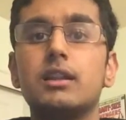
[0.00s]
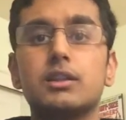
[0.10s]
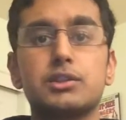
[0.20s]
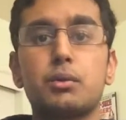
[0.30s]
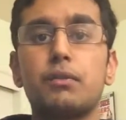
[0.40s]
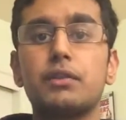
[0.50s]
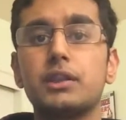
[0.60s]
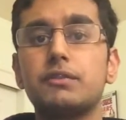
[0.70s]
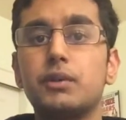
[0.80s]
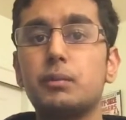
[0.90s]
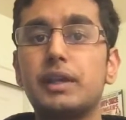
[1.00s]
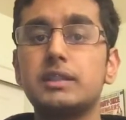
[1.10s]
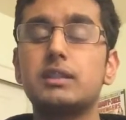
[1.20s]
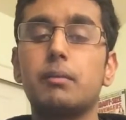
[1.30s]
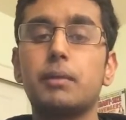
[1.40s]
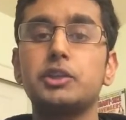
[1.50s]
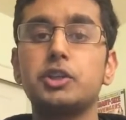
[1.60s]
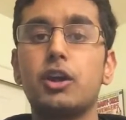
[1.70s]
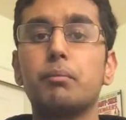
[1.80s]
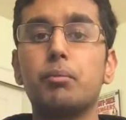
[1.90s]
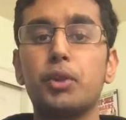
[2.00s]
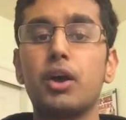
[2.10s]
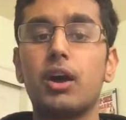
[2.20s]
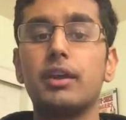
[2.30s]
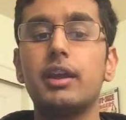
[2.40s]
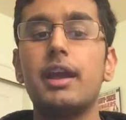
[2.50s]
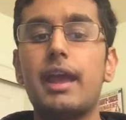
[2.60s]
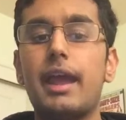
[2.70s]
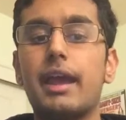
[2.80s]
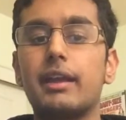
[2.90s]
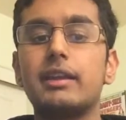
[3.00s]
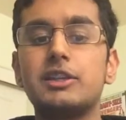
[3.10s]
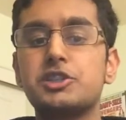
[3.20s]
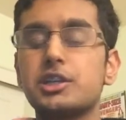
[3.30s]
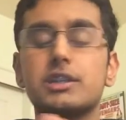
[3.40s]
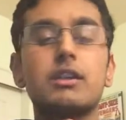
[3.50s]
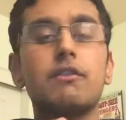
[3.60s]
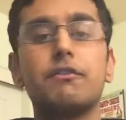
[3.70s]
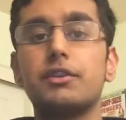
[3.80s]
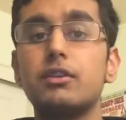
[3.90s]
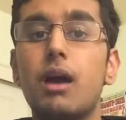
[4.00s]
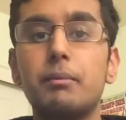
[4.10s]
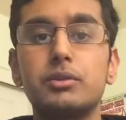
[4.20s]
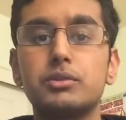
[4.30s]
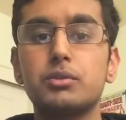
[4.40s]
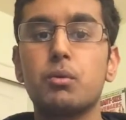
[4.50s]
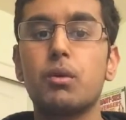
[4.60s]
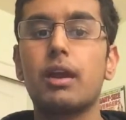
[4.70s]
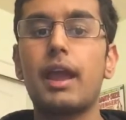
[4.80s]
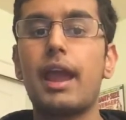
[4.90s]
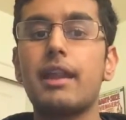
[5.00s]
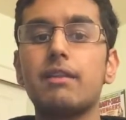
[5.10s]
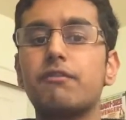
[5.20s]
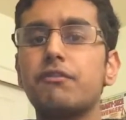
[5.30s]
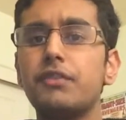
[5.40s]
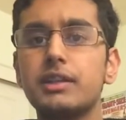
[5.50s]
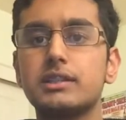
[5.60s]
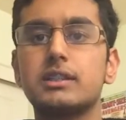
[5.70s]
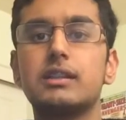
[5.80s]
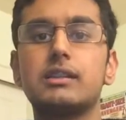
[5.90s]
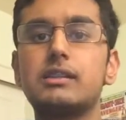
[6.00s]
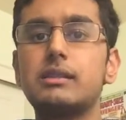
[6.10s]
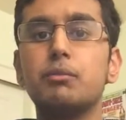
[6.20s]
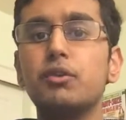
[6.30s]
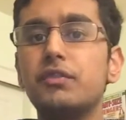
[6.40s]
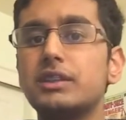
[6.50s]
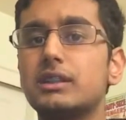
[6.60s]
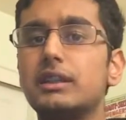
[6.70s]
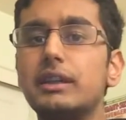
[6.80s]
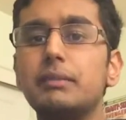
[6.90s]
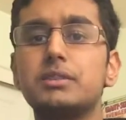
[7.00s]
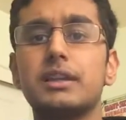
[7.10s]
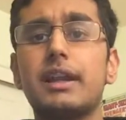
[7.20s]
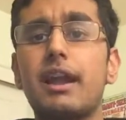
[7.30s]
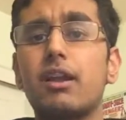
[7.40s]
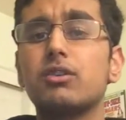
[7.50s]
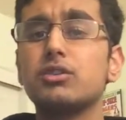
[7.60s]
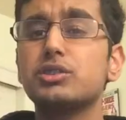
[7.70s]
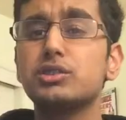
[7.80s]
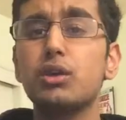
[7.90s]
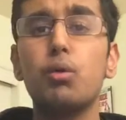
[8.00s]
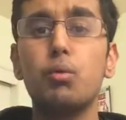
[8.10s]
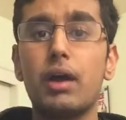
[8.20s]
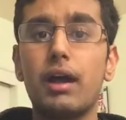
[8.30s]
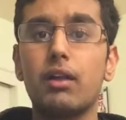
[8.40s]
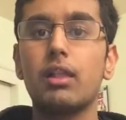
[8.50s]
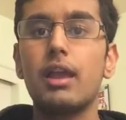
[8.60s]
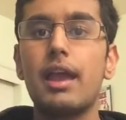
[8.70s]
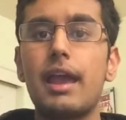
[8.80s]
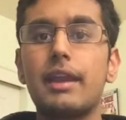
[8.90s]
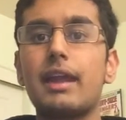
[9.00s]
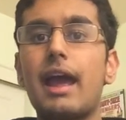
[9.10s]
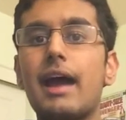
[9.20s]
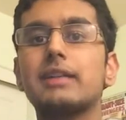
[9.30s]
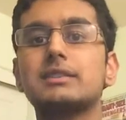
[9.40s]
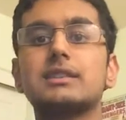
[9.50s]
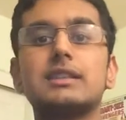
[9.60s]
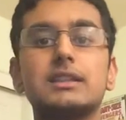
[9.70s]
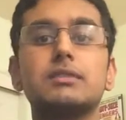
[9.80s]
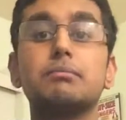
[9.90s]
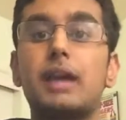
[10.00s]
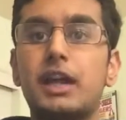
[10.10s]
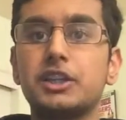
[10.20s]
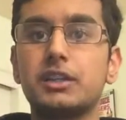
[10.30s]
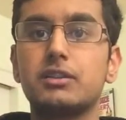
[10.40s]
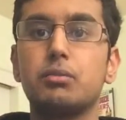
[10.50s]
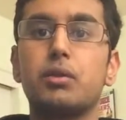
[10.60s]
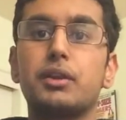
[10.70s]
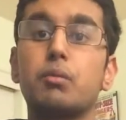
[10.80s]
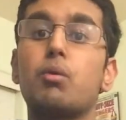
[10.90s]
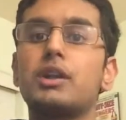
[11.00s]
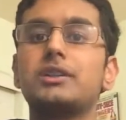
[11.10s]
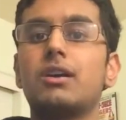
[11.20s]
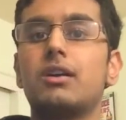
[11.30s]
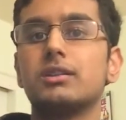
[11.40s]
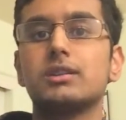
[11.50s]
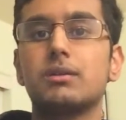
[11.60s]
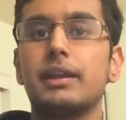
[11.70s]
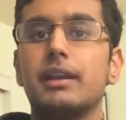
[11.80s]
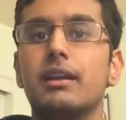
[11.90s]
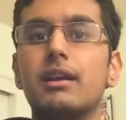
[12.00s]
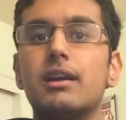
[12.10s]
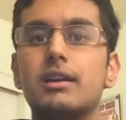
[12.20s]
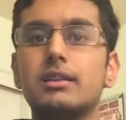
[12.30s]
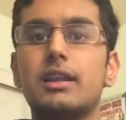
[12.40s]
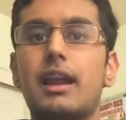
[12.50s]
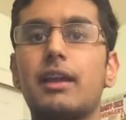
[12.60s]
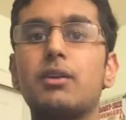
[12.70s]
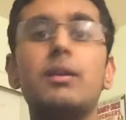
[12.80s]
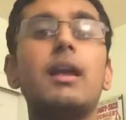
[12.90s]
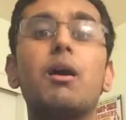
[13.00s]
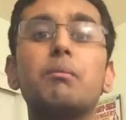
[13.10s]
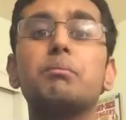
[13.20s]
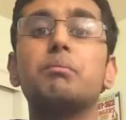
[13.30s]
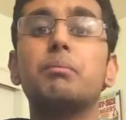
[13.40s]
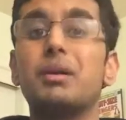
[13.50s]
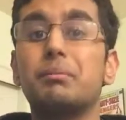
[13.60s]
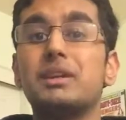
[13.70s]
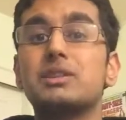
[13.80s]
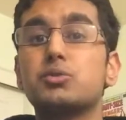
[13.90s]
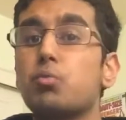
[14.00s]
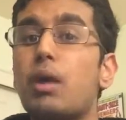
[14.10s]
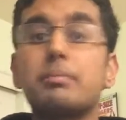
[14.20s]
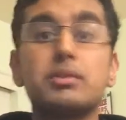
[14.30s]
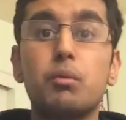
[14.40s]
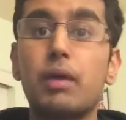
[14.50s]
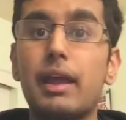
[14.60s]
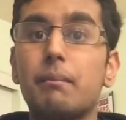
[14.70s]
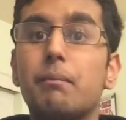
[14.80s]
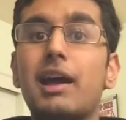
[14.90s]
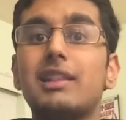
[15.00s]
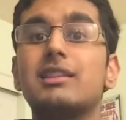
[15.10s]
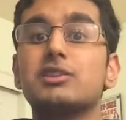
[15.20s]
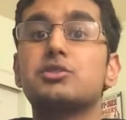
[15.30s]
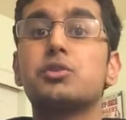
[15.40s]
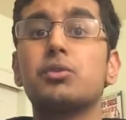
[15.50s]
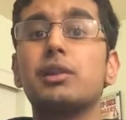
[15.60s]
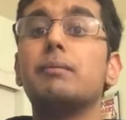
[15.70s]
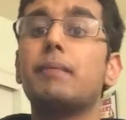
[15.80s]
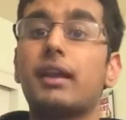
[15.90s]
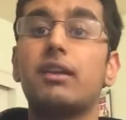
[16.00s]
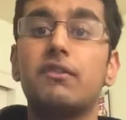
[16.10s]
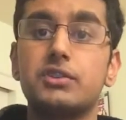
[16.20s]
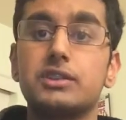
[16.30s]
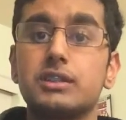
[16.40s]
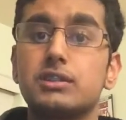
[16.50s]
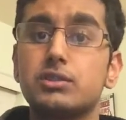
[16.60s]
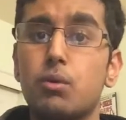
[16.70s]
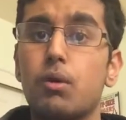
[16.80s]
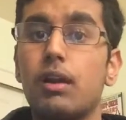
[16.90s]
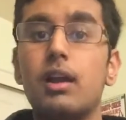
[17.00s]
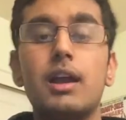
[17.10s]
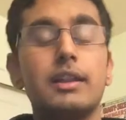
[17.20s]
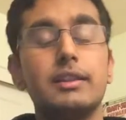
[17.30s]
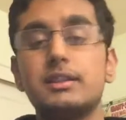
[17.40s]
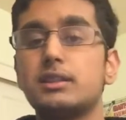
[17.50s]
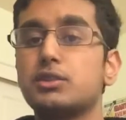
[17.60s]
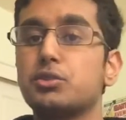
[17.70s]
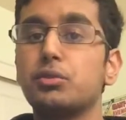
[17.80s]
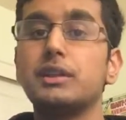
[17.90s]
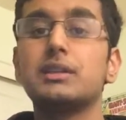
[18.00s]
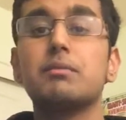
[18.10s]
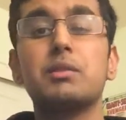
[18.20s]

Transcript: The score for this film is done by John Brion, and it's just a phenomenal score, and it fits the movie's themes and characters so well and adds a sense of magic to what you're watching on screen that I couldn't help but be swept away by this truly magnificent score. This is truly some